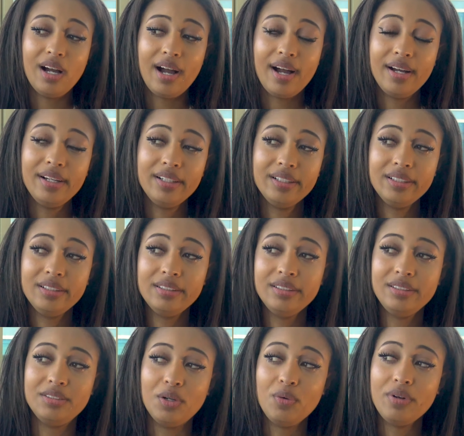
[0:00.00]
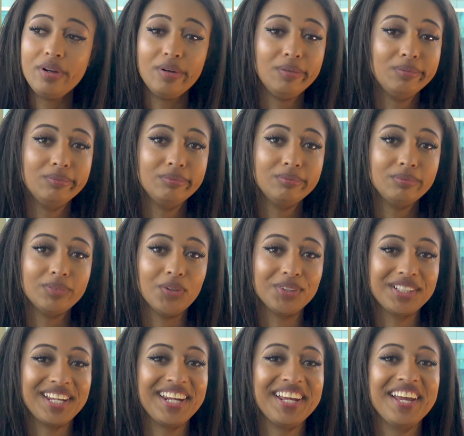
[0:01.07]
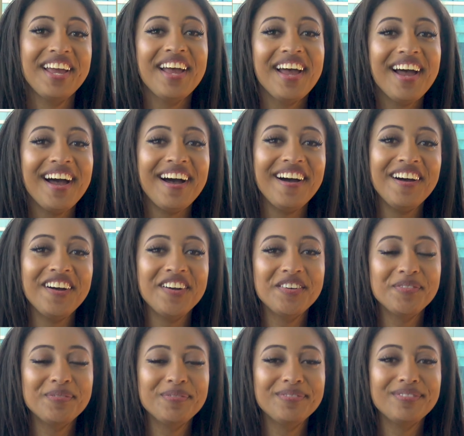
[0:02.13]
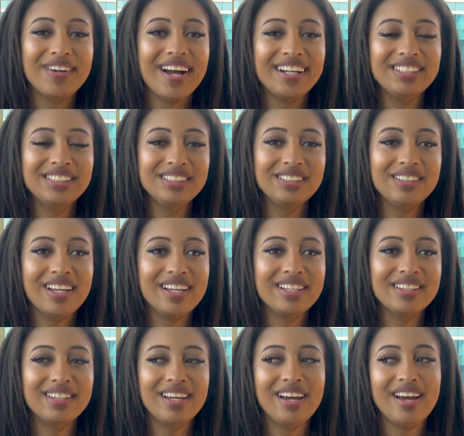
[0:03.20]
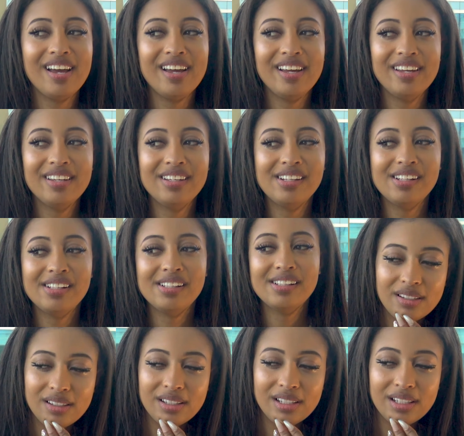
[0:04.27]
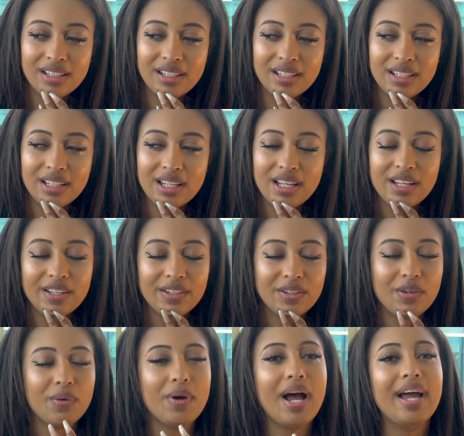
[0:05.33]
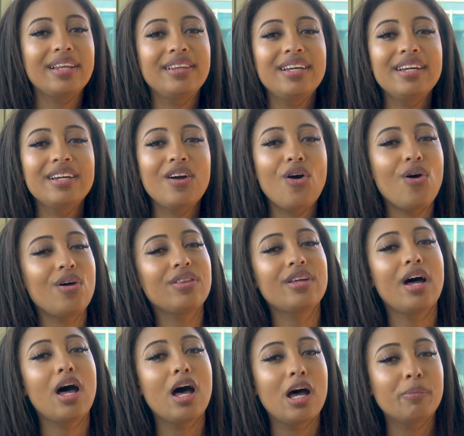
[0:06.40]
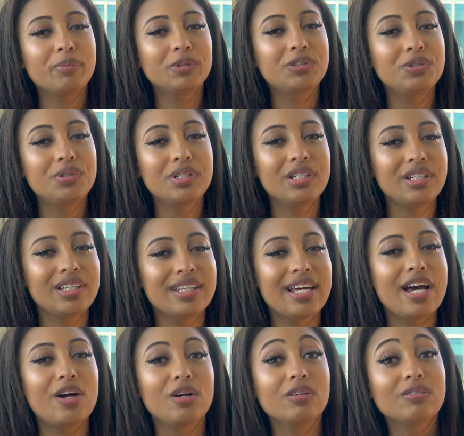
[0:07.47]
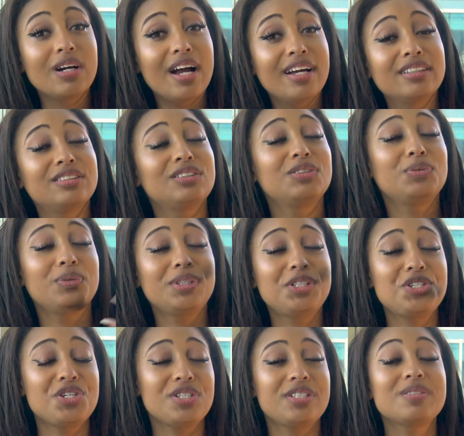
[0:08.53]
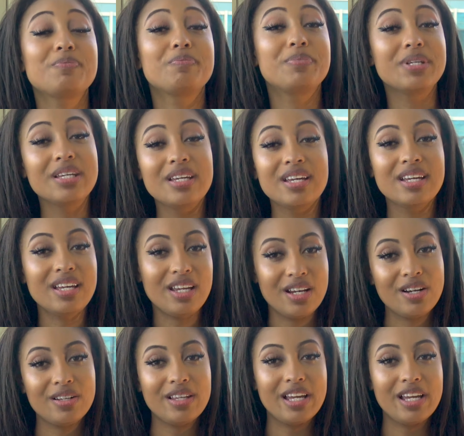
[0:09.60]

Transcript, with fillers: I don't know. No, I was kidding. Um, I just like that. No, I like all the opportunity that arises with just being here.